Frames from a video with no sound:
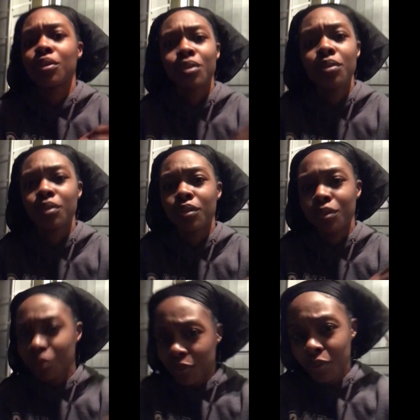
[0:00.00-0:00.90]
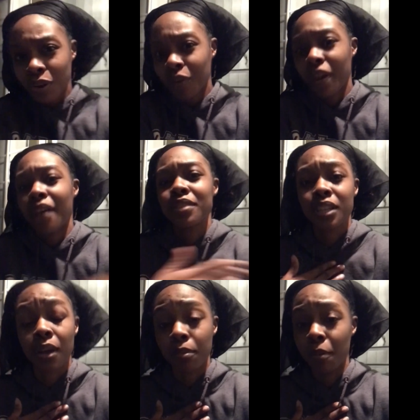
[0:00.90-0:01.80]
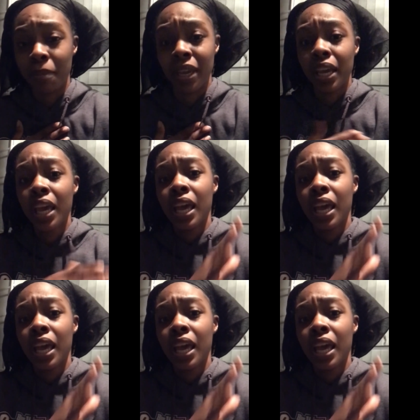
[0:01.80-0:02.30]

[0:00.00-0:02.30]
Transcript: you you don't have to come to me